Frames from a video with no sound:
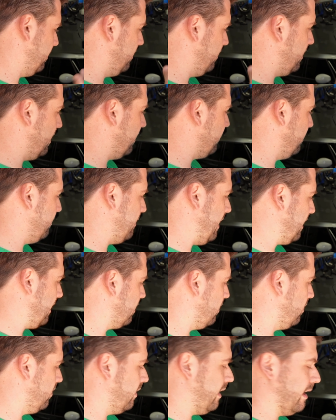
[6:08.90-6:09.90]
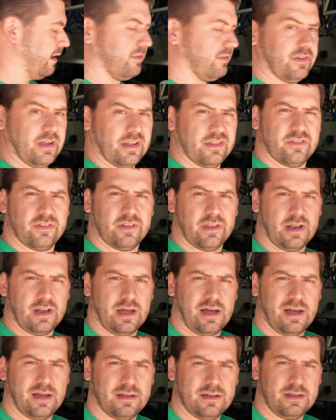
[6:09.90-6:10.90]
doesn't make a whole lot of sense, and
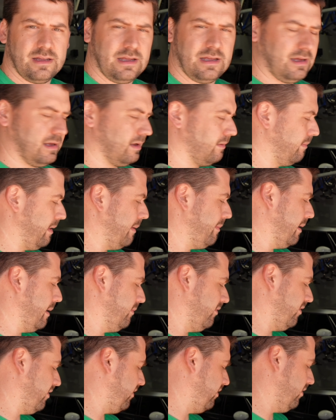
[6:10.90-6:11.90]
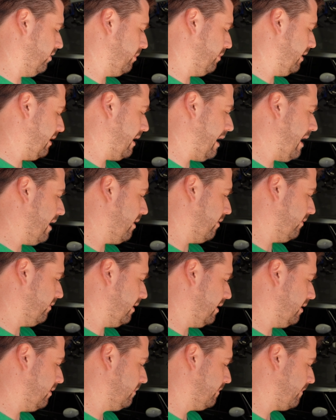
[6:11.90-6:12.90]
maybe I'm just stupid. I don't
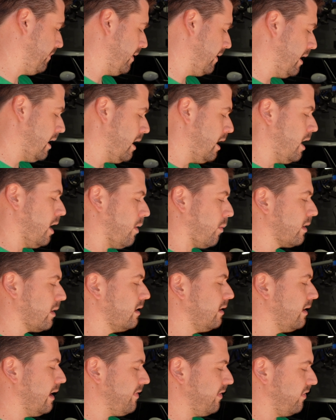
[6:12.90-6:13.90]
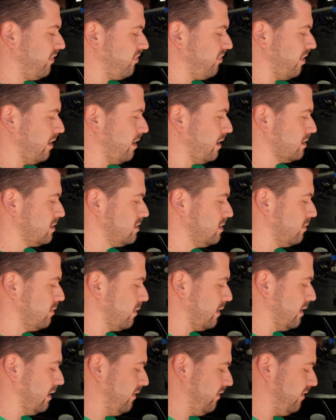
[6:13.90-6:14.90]
know. We're going to let this charge.
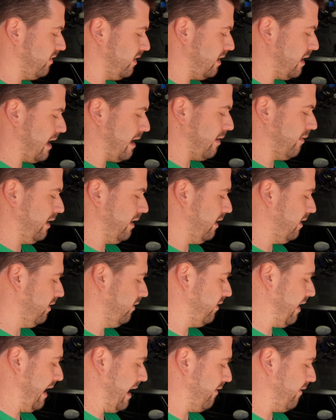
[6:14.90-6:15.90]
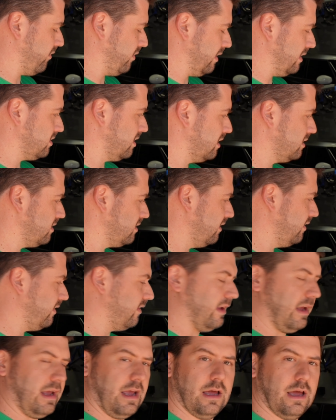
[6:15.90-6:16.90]
We're going to see how it is after it
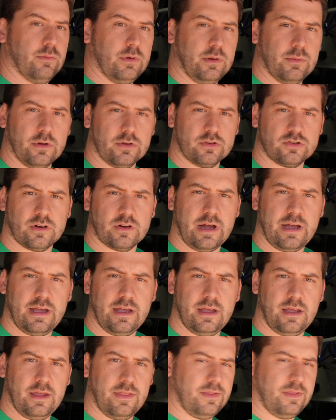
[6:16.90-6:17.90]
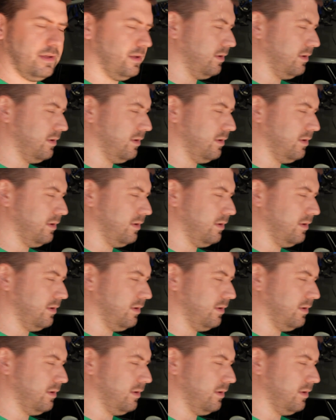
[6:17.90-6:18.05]
charges, and we will try it in the